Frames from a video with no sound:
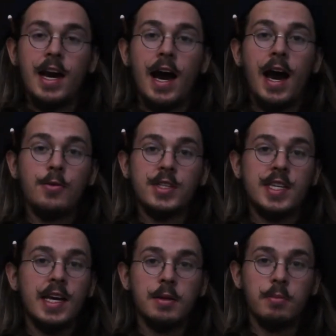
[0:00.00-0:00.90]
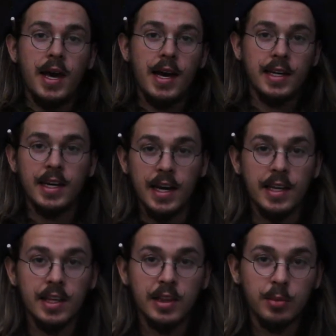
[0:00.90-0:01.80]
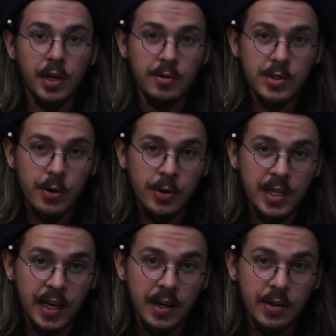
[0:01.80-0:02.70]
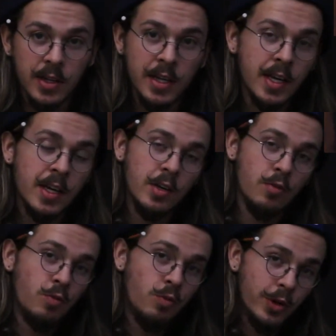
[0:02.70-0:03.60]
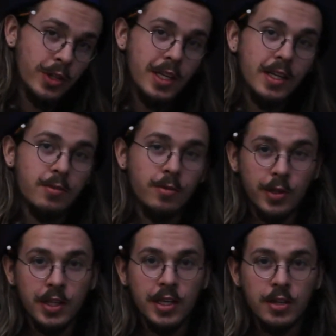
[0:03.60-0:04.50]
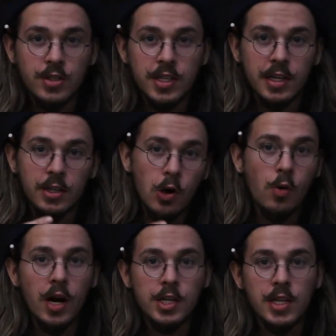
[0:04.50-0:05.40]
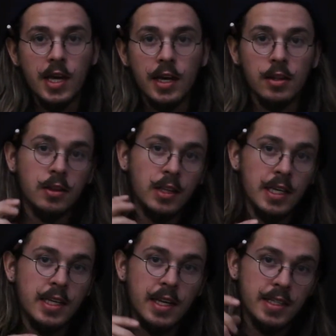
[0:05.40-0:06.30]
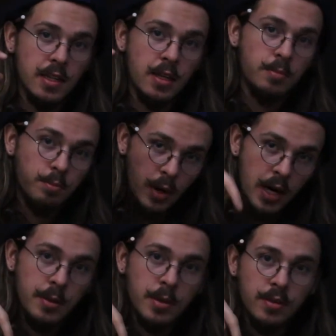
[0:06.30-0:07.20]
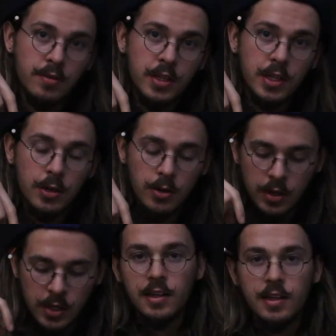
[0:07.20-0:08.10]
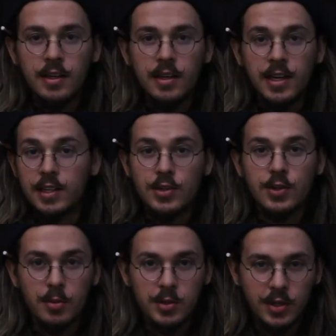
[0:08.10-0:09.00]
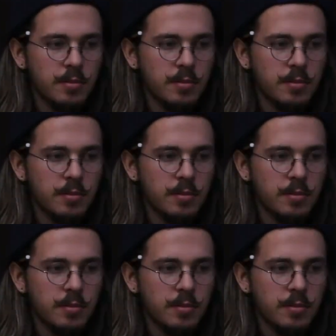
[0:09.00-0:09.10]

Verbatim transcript: I was taken back, and I thought the plane was going down. Really, really interesting. Go watch that. Link is in the bottom of the video in the description.